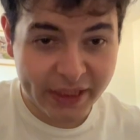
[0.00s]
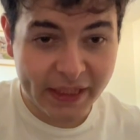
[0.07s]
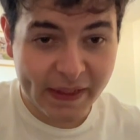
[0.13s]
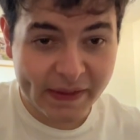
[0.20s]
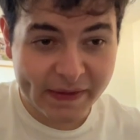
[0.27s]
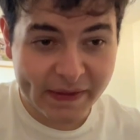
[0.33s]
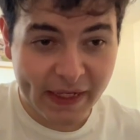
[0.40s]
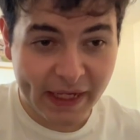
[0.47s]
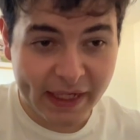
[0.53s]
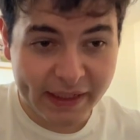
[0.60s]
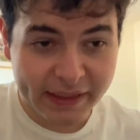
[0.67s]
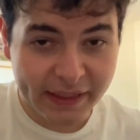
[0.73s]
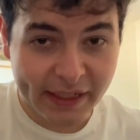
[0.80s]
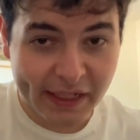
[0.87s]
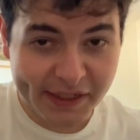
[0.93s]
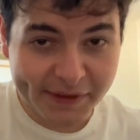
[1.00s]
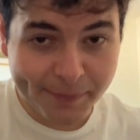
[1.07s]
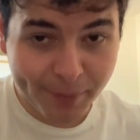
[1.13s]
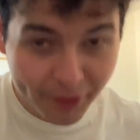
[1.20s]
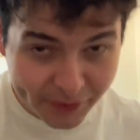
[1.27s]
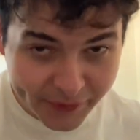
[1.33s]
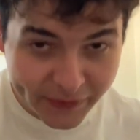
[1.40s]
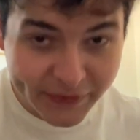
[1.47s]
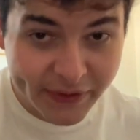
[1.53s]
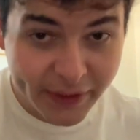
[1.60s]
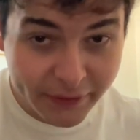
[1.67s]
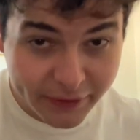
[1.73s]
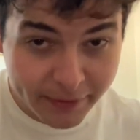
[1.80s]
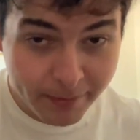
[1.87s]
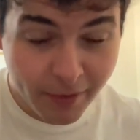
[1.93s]
this, and I suppose I'll see
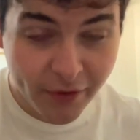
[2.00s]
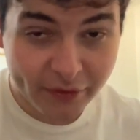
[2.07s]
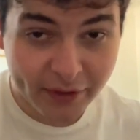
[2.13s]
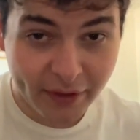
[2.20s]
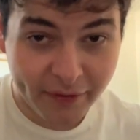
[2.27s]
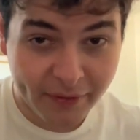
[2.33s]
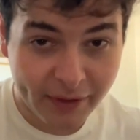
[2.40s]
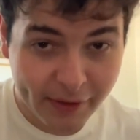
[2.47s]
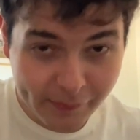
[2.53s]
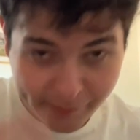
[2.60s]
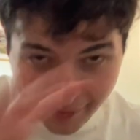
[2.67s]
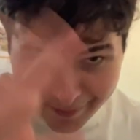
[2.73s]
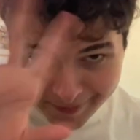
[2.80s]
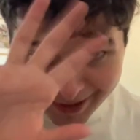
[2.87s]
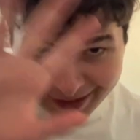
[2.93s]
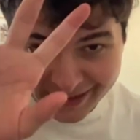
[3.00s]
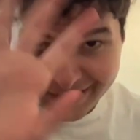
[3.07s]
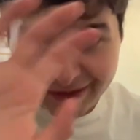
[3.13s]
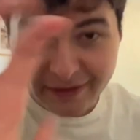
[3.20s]
you tomorrow. Bye-bye.